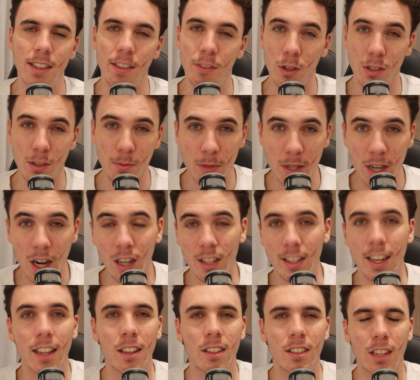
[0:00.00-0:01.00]
They've got some young
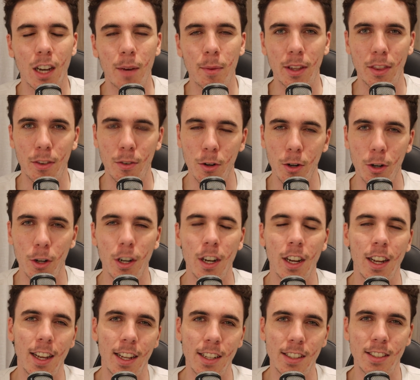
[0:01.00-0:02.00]
talent coming through,
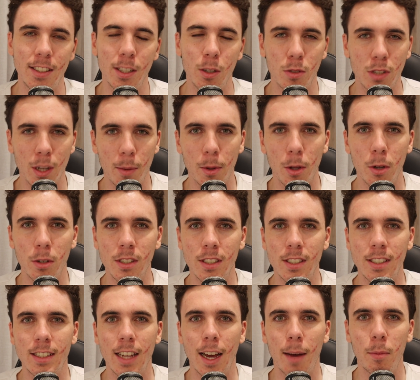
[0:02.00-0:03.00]
and still some of those
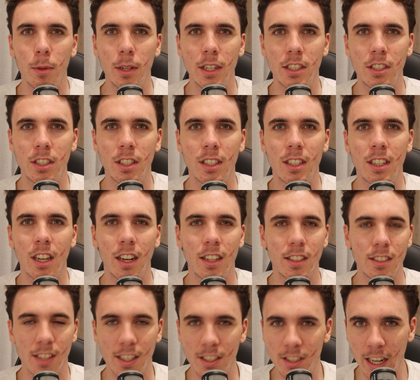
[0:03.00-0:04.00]
established
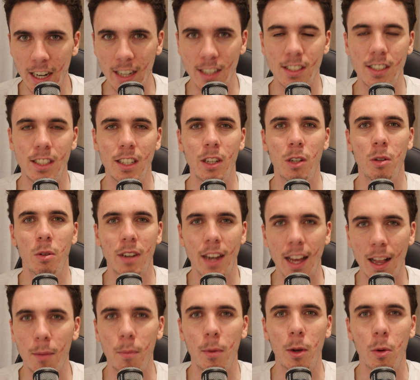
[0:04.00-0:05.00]
guns like Jack Steele and
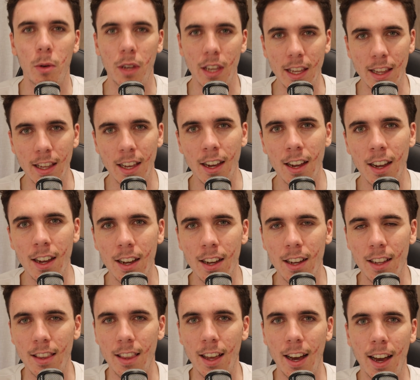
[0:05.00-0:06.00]
Callum Wilkie
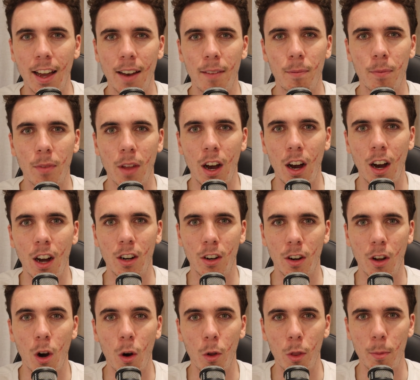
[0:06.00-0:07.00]
that are going
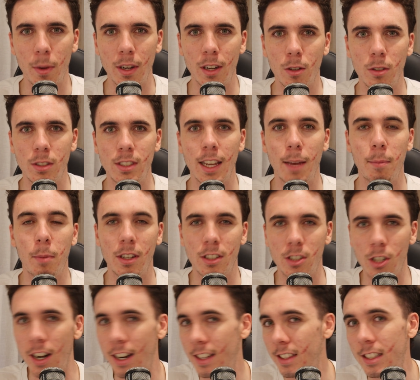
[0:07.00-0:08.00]
to hold them in good stead, but
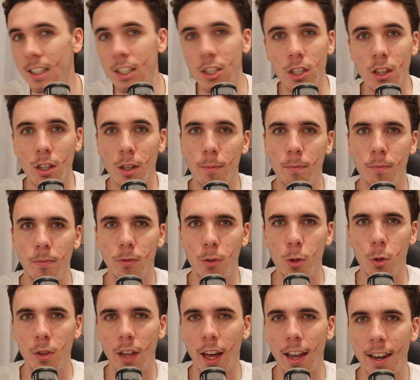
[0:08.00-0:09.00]
transition them
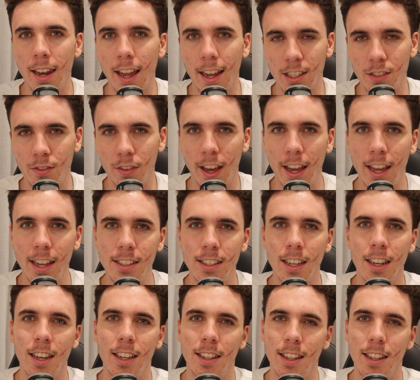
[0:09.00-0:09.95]
to that next phase.